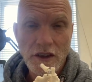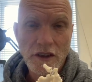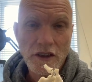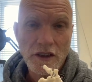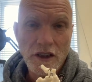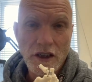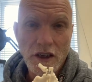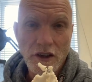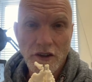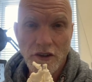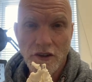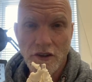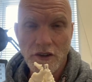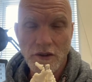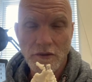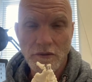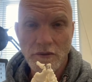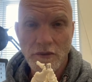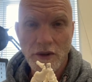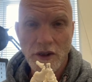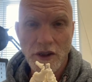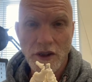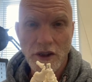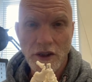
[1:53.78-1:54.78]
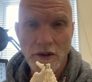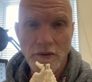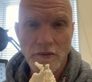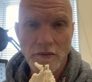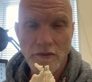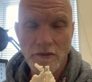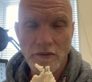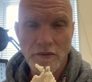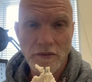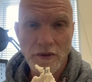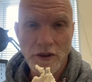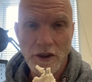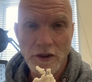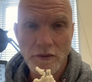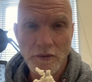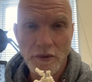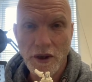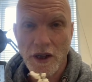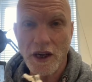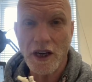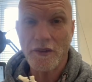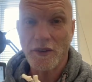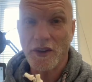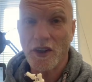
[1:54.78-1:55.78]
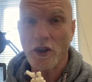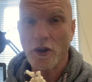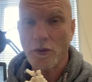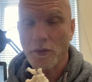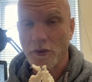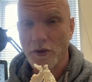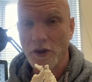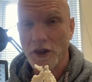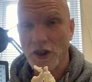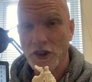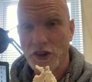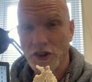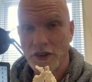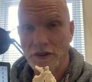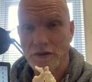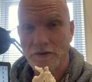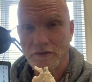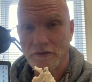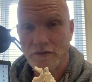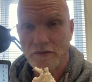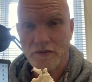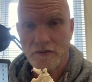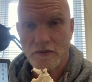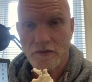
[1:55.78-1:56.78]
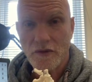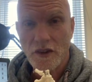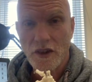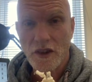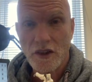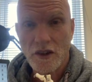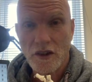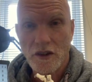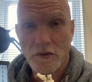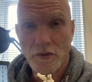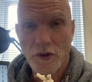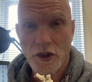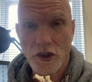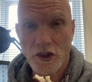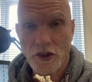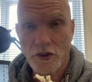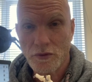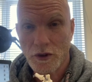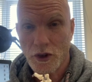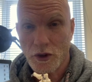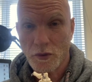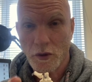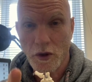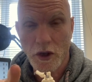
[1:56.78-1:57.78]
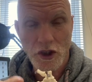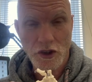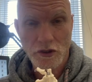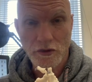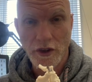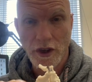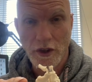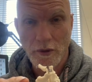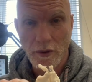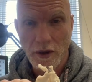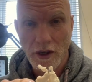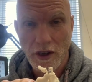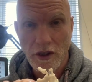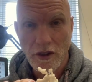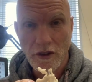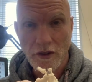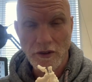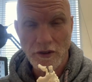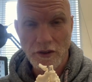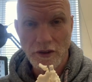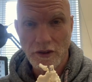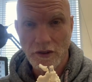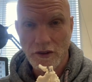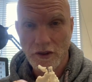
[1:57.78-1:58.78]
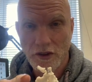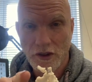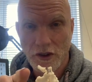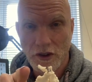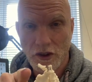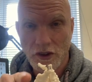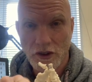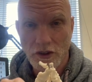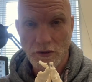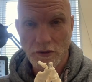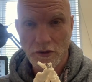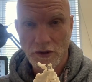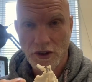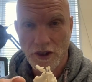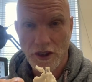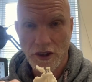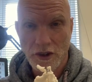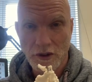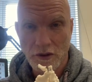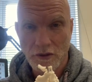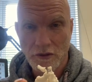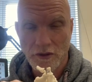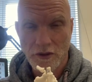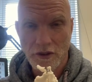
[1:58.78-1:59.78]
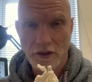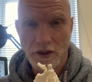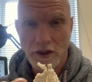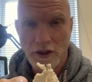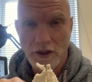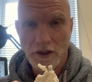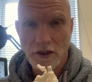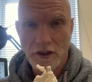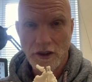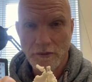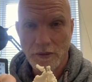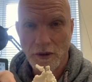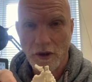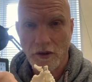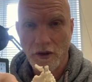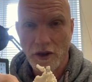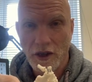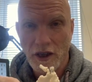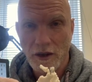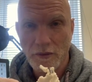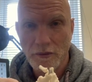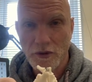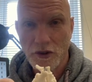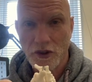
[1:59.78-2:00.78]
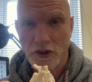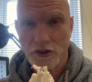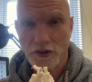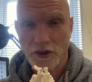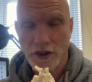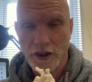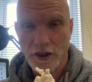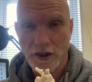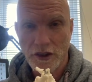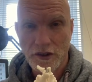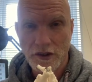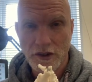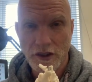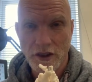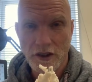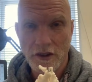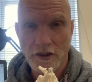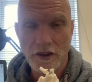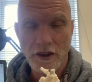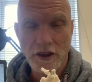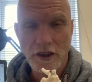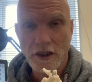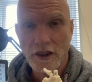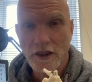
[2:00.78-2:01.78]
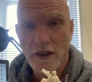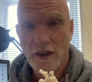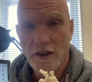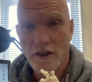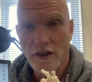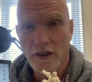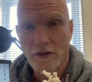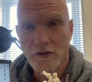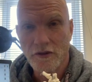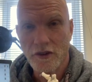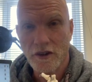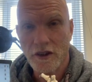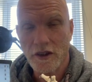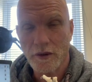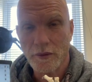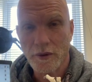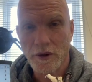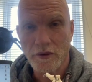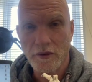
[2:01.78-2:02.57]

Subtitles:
other than by having an operation. Which works really well. The surgeon will take off the bony lump and straighten the toe, and after a little bit of